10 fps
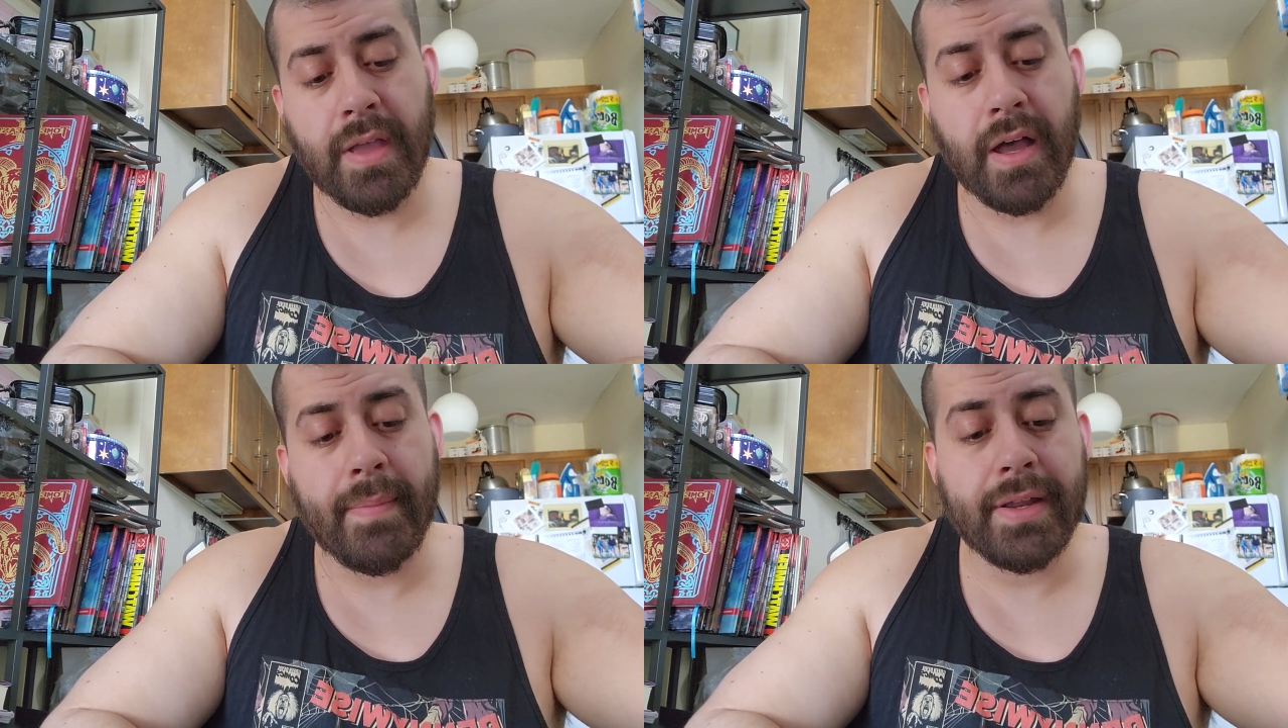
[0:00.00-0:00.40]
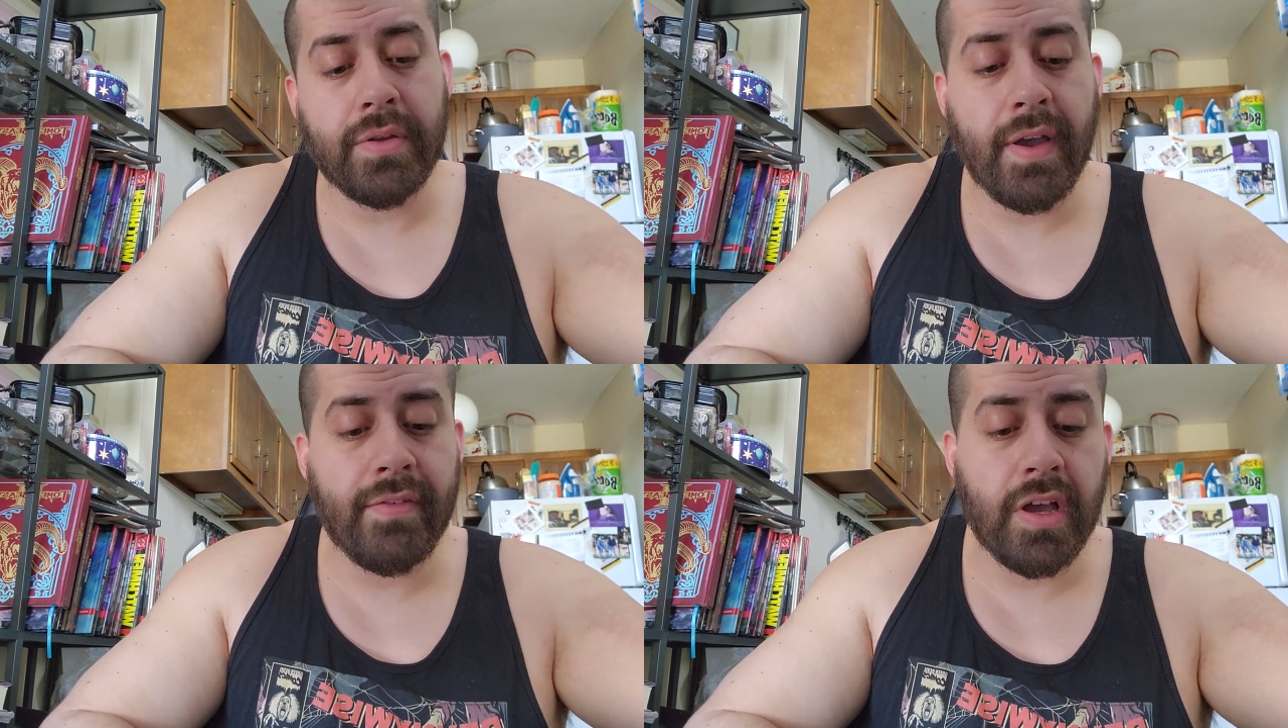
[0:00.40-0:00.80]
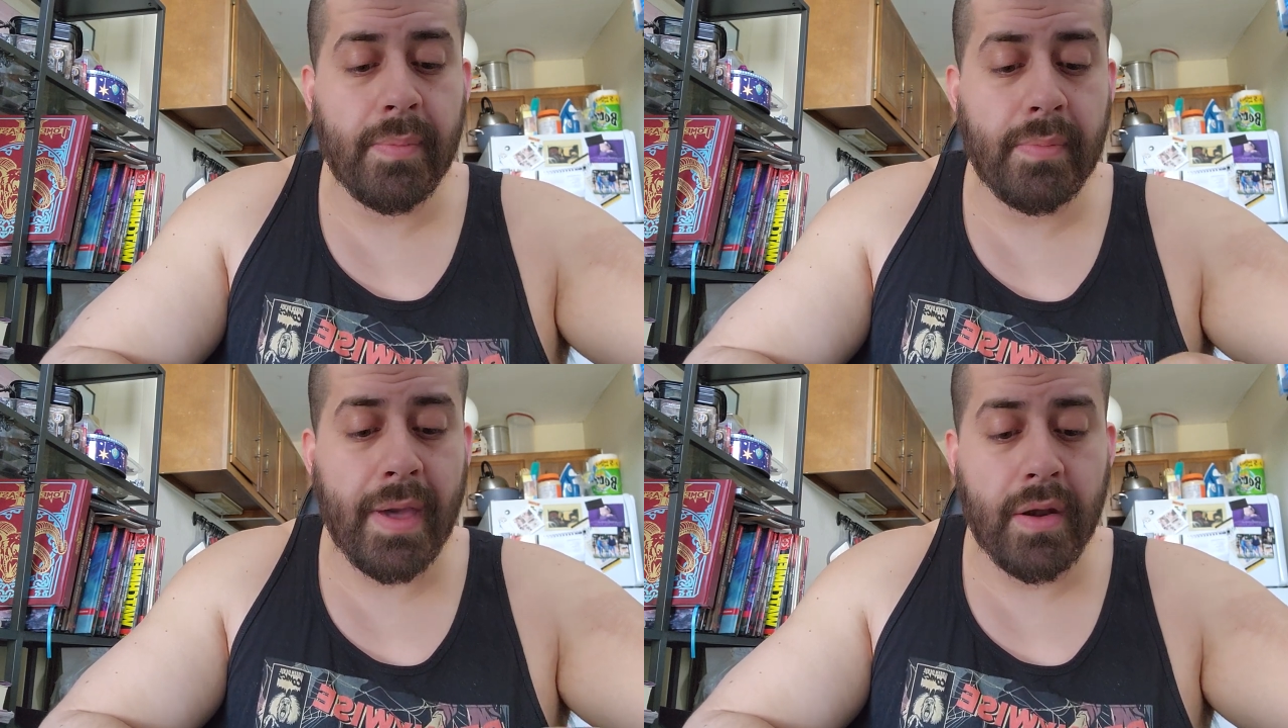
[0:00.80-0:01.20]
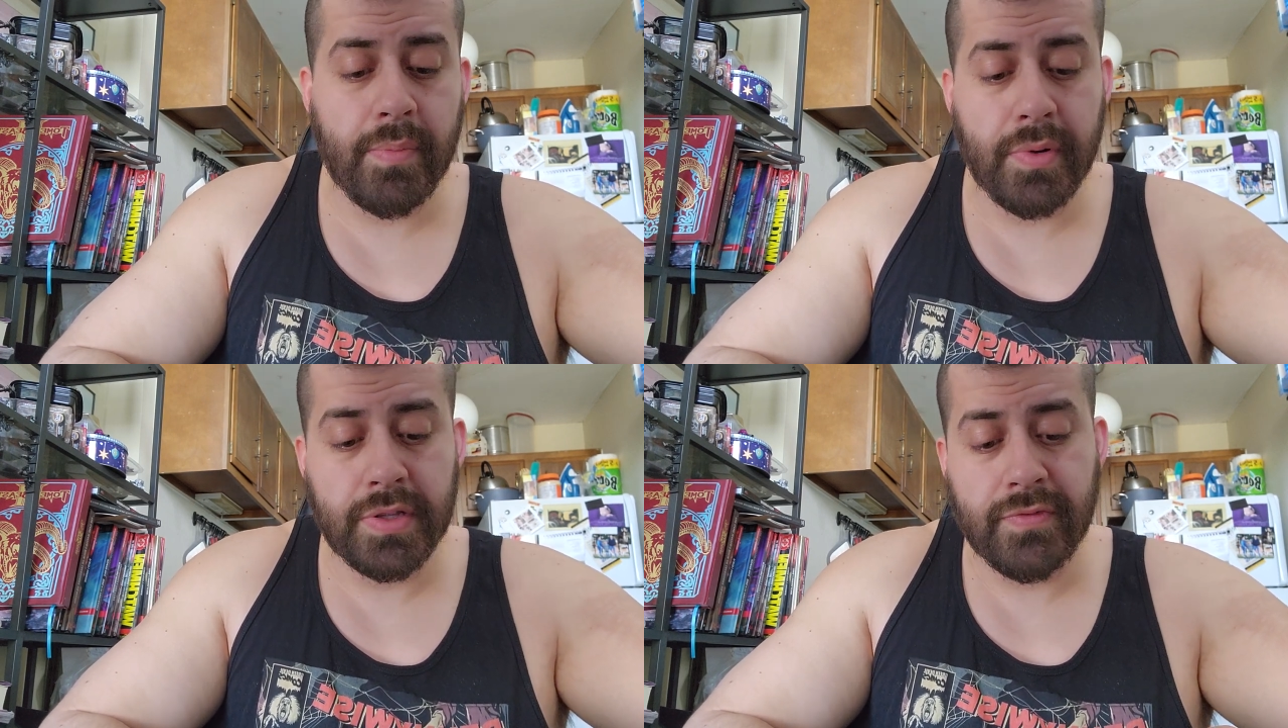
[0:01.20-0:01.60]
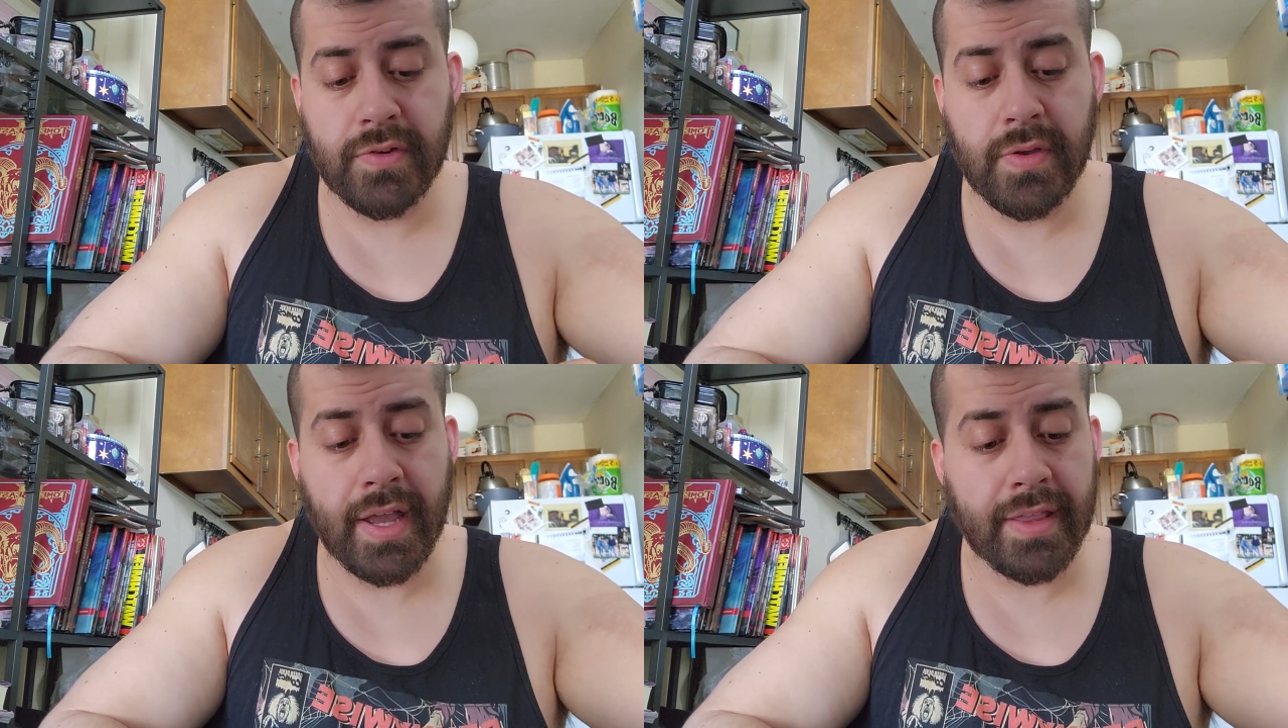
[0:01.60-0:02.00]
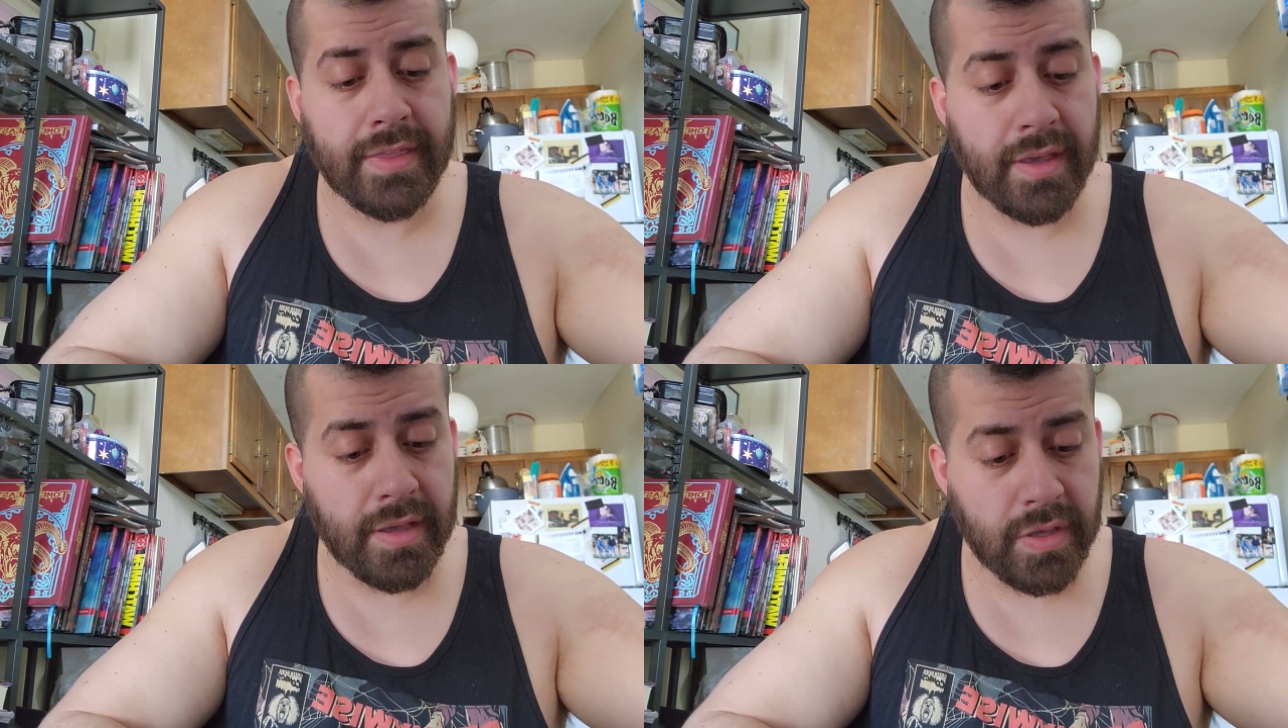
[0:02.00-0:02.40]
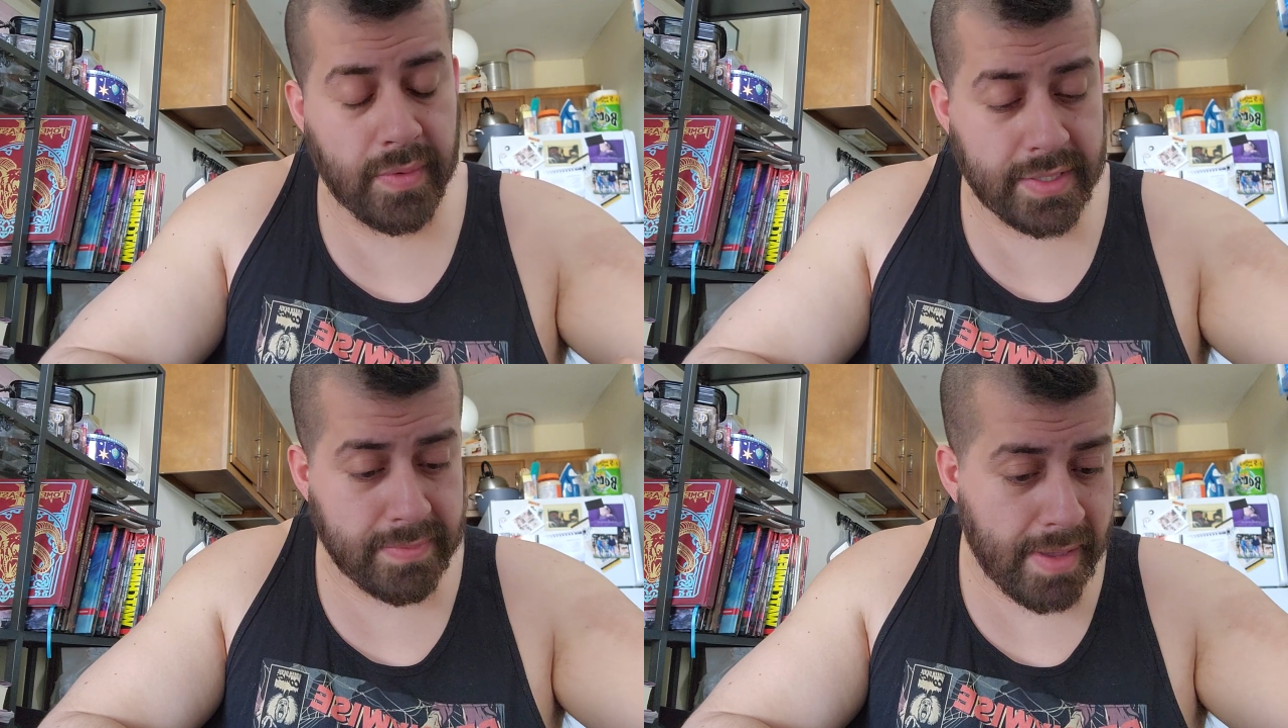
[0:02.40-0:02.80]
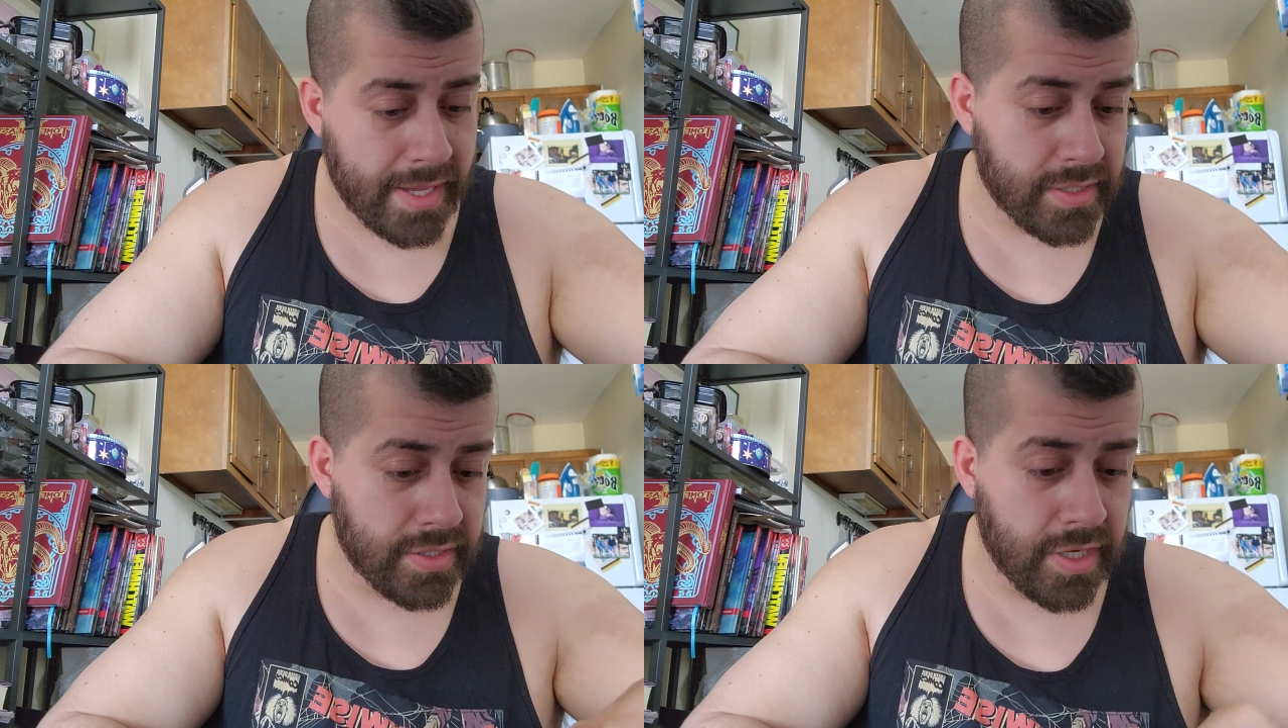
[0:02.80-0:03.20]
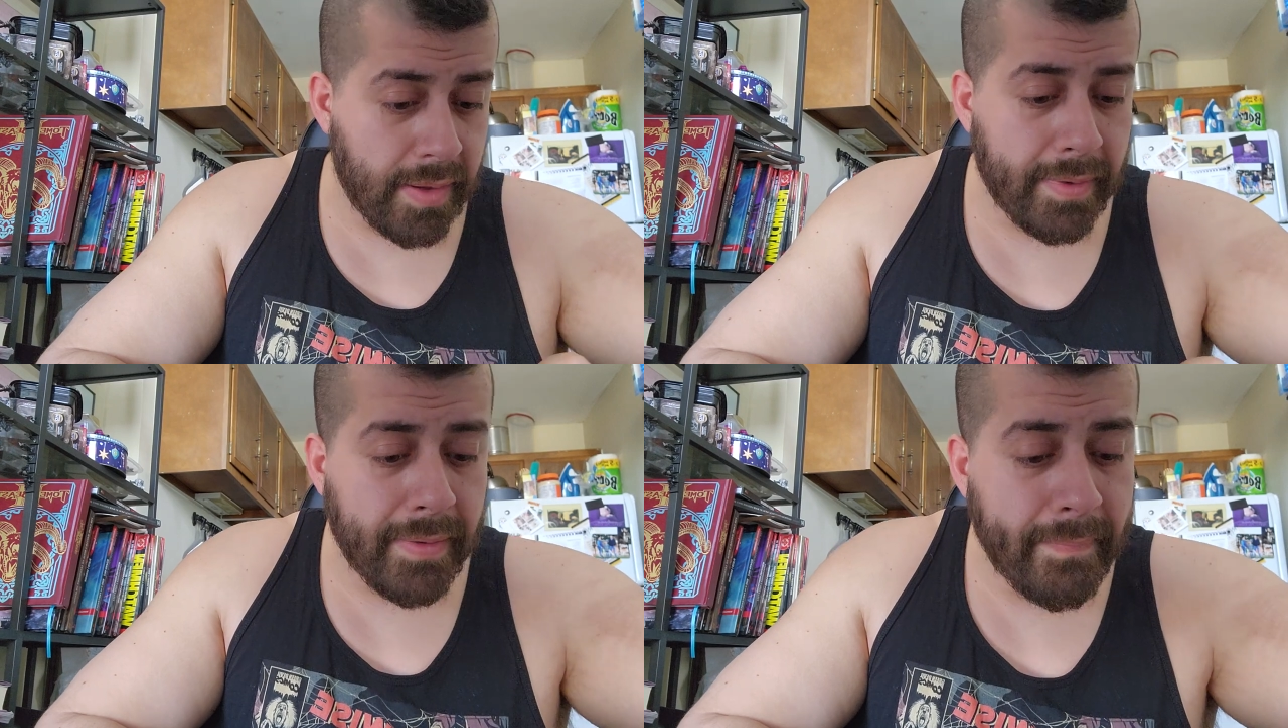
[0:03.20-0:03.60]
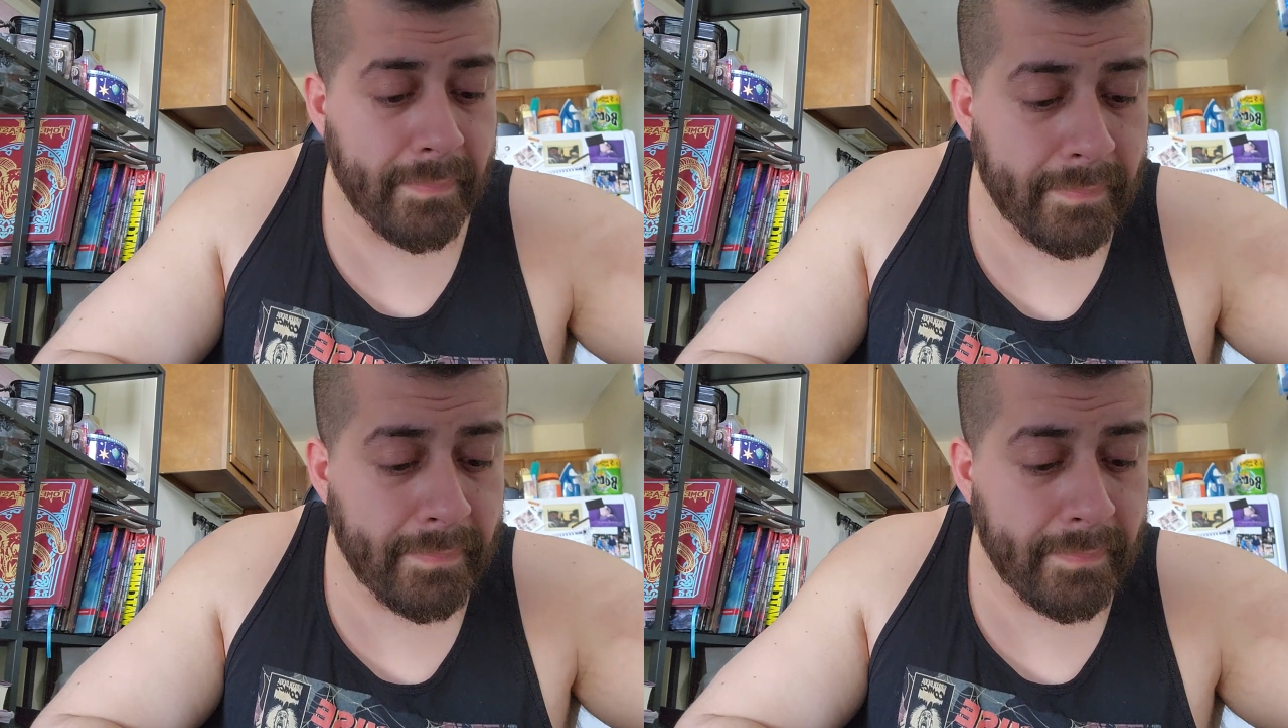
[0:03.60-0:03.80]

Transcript: Um, I do have a couple battle reports for you. I got the U.S. Masters coming.